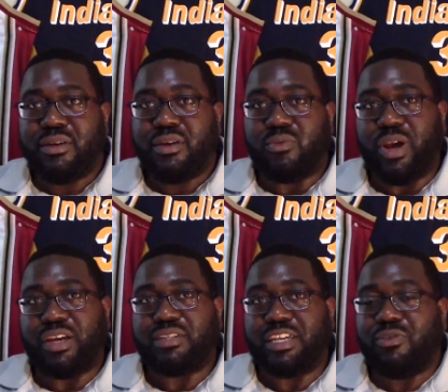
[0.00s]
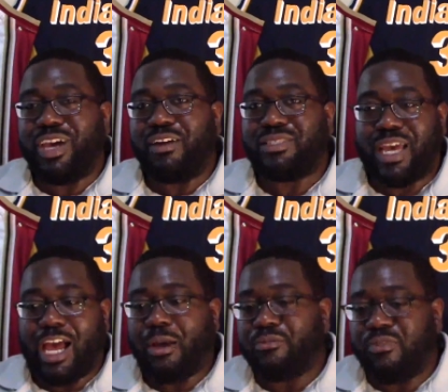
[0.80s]
right? They don't have
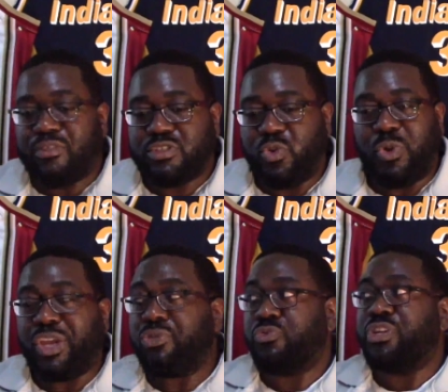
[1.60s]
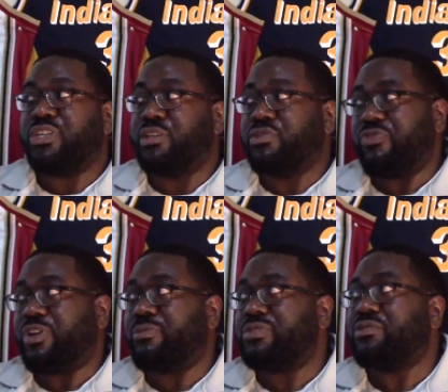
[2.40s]
time to wait 3 years for
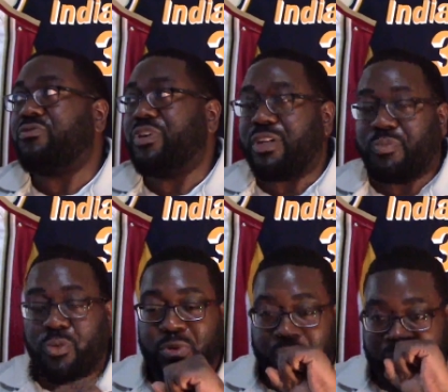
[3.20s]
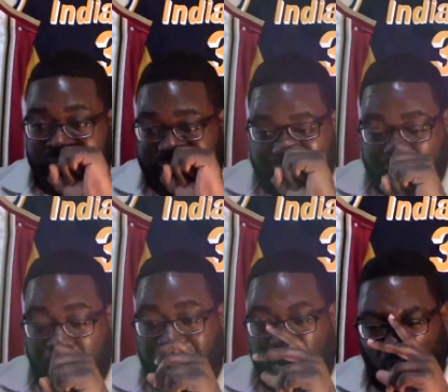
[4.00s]
him to develop or whatever. He can't
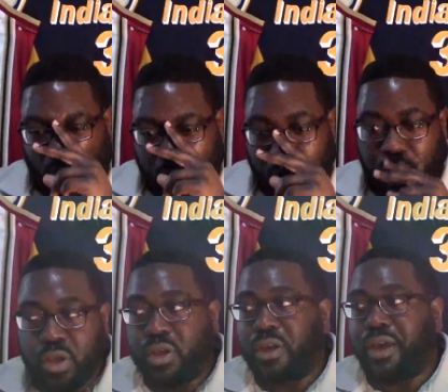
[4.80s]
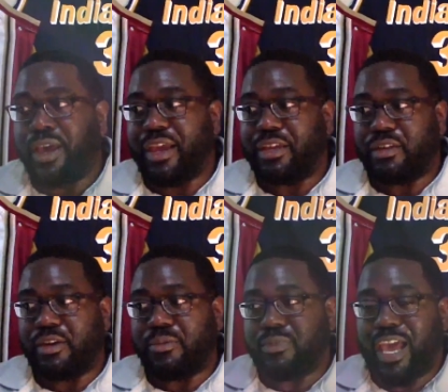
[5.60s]
come in raw and
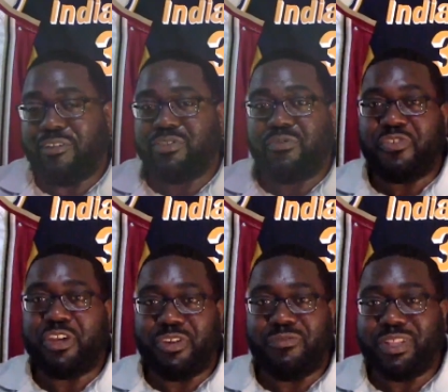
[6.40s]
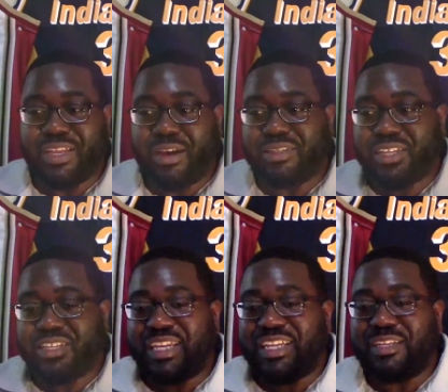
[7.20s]
have to figure everything out.
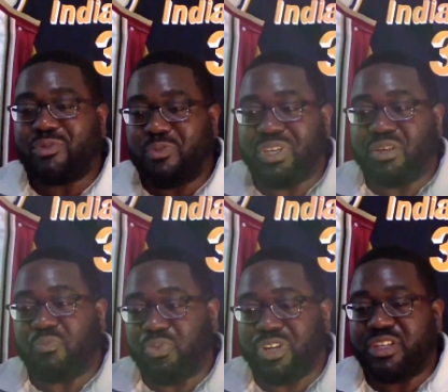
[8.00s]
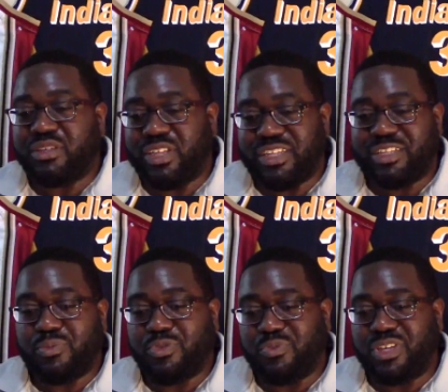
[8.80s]
They need him to be they need
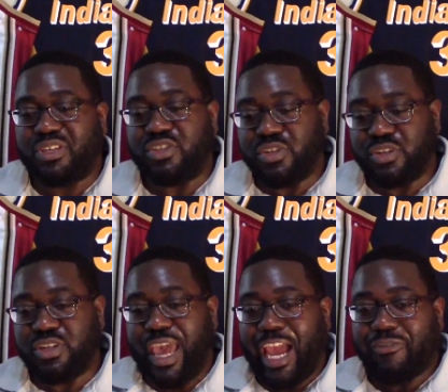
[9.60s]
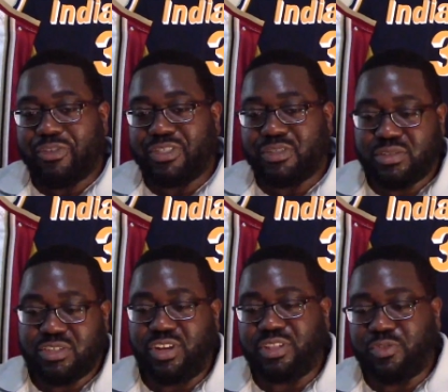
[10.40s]
him to be good, average
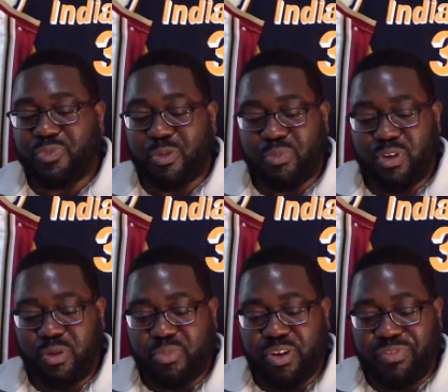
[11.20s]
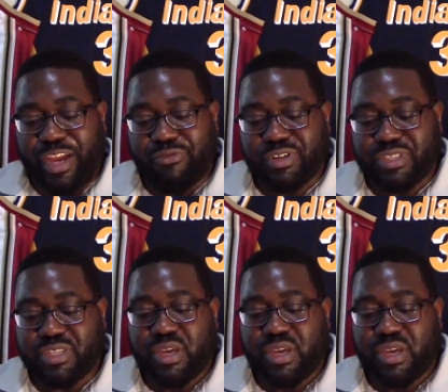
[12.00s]
to a little bit above average